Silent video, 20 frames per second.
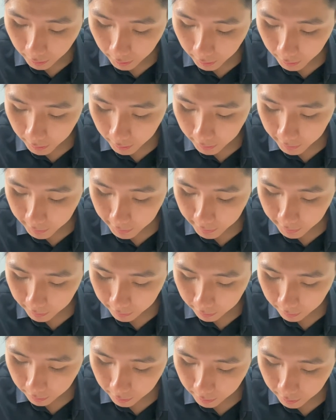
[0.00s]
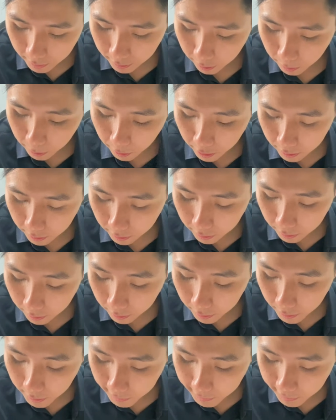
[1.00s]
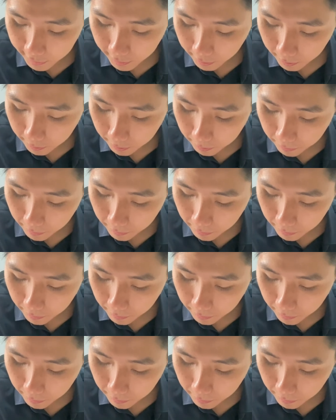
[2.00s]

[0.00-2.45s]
is 0.00 is the